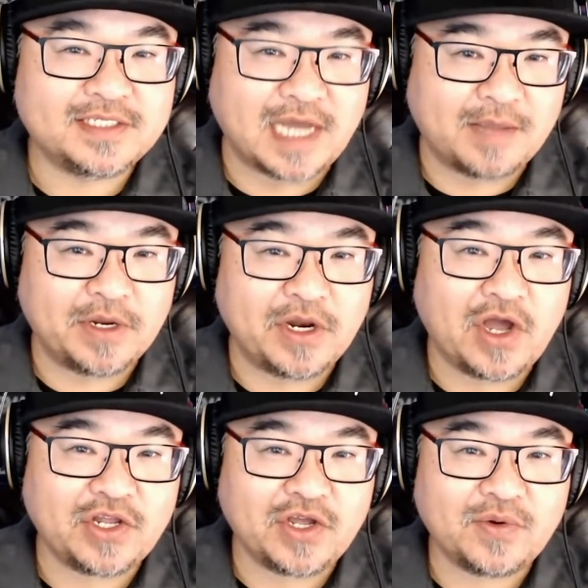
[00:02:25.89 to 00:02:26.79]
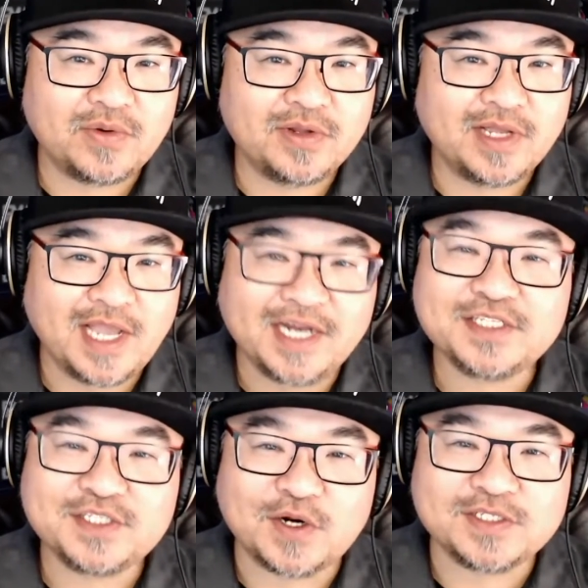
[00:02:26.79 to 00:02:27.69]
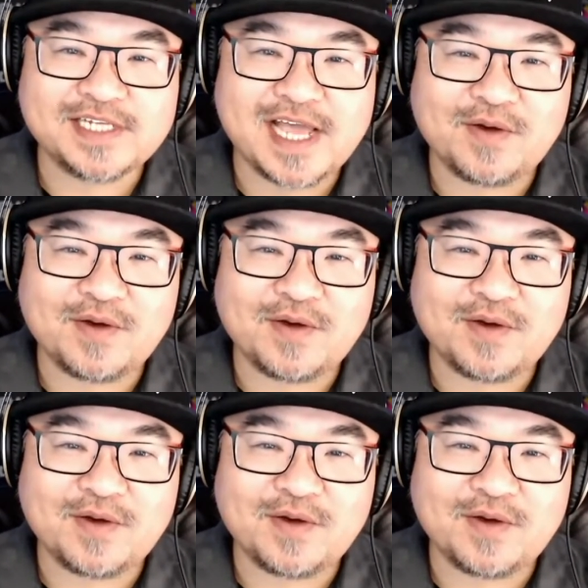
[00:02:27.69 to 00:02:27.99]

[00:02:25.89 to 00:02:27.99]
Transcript: Diamond Audio, and it starts now.